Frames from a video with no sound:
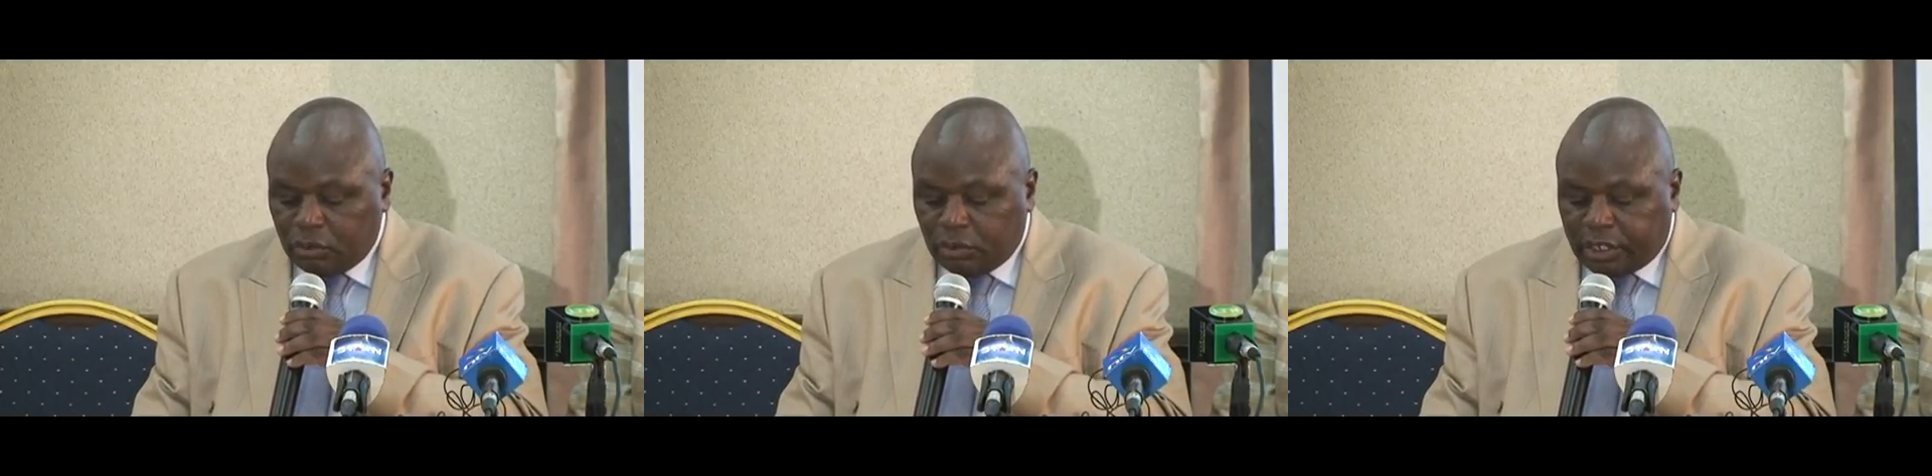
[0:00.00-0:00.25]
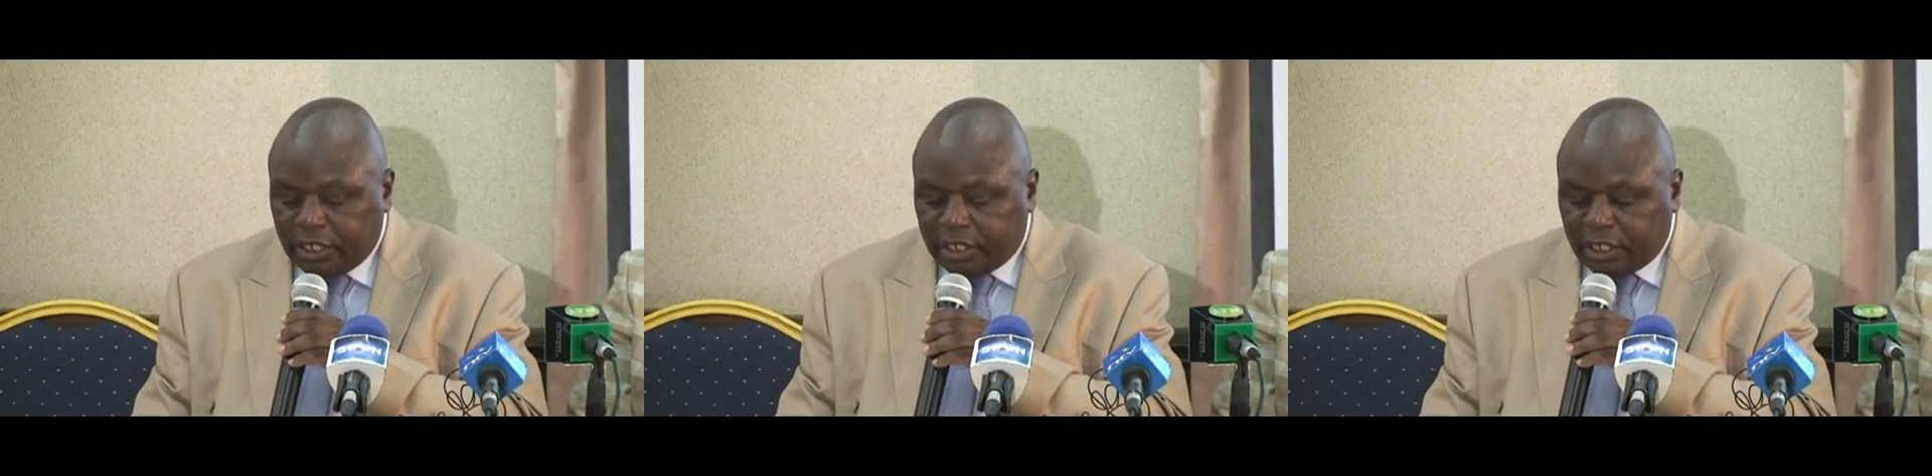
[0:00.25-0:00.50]
to
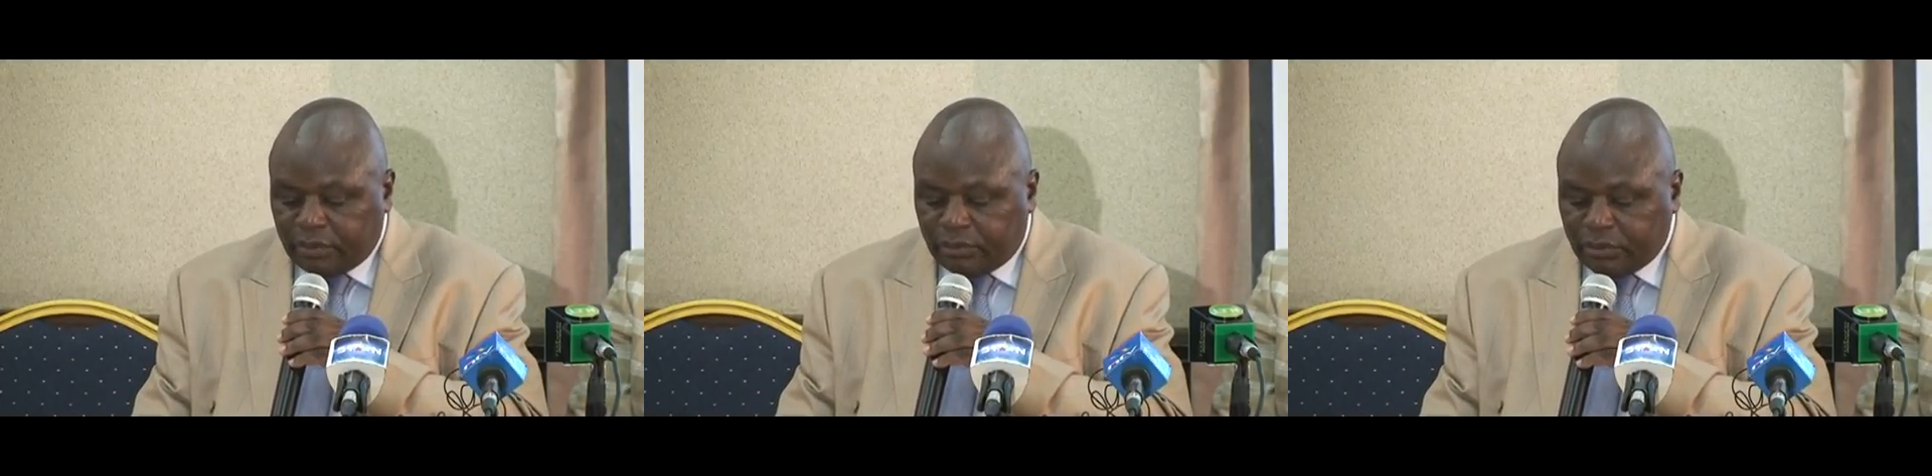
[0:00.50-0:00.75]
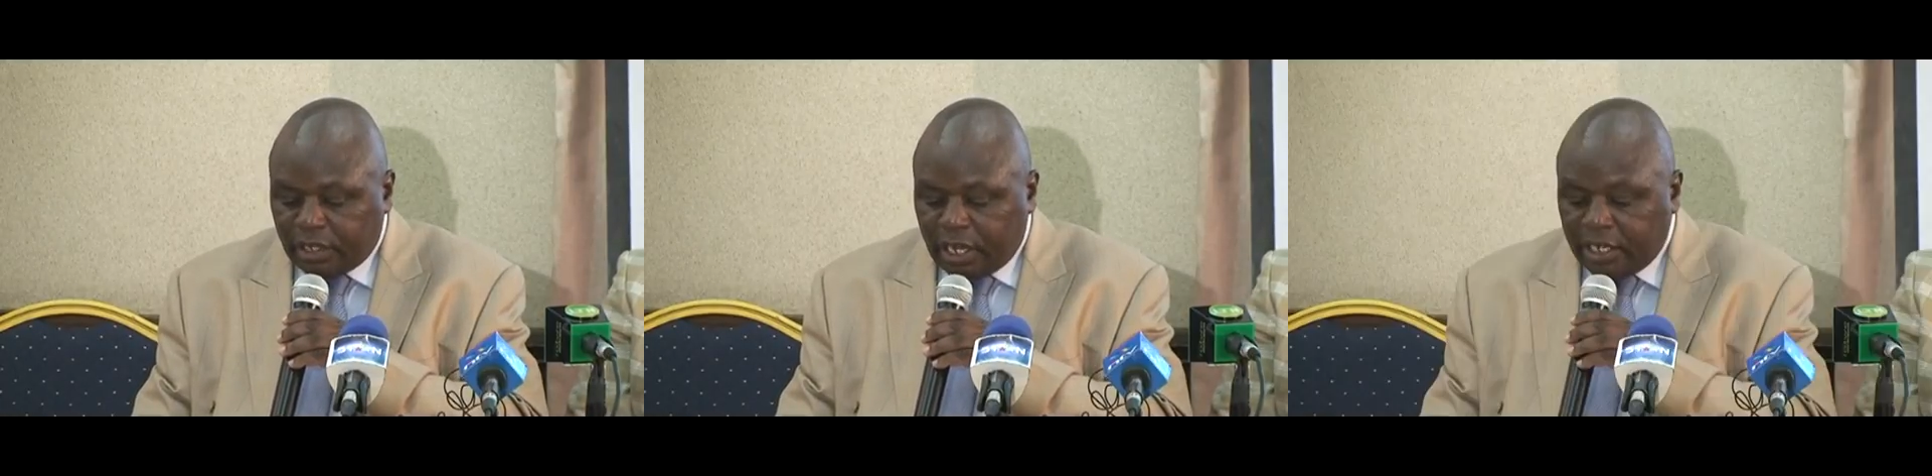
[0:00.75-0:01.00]
cater
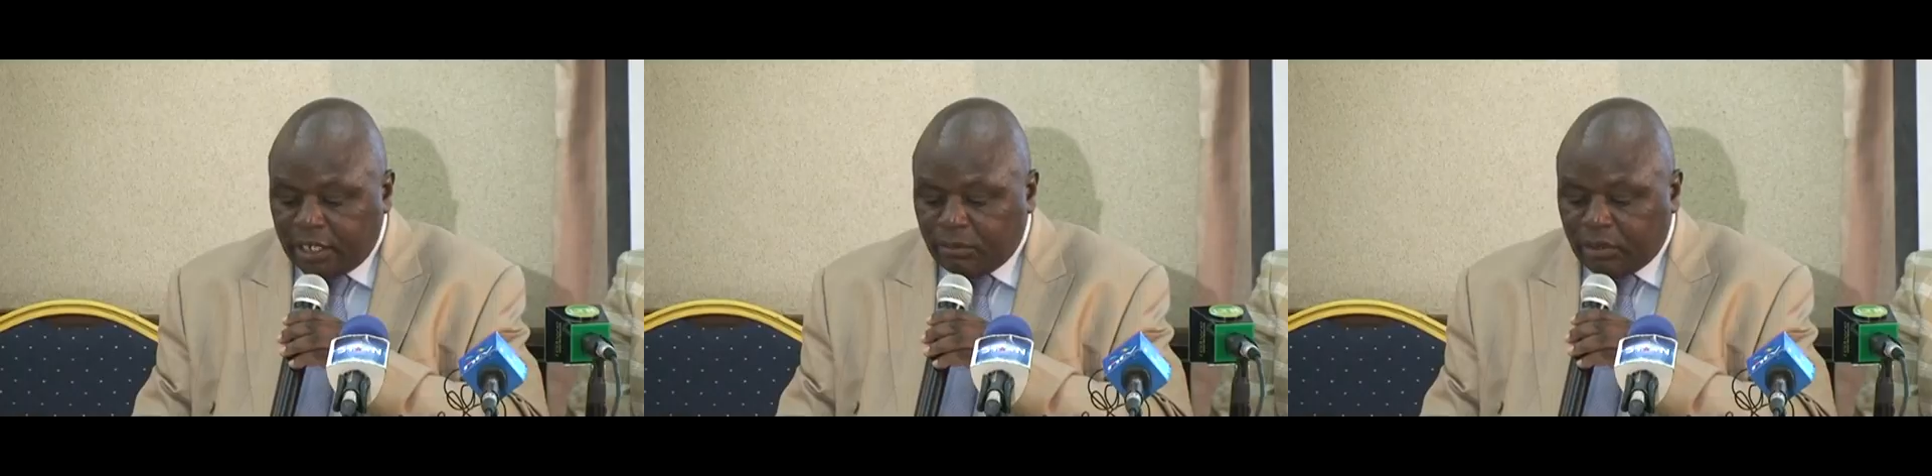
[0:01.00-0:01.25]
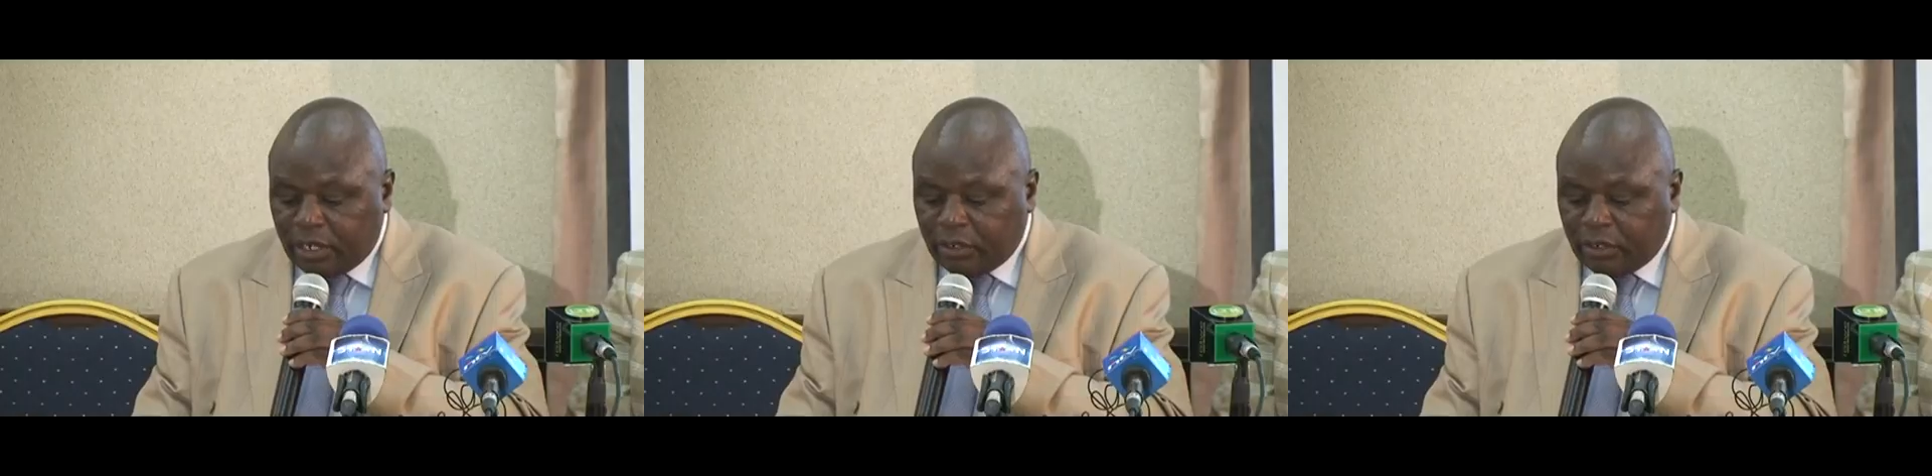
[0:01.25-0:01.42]
for the animal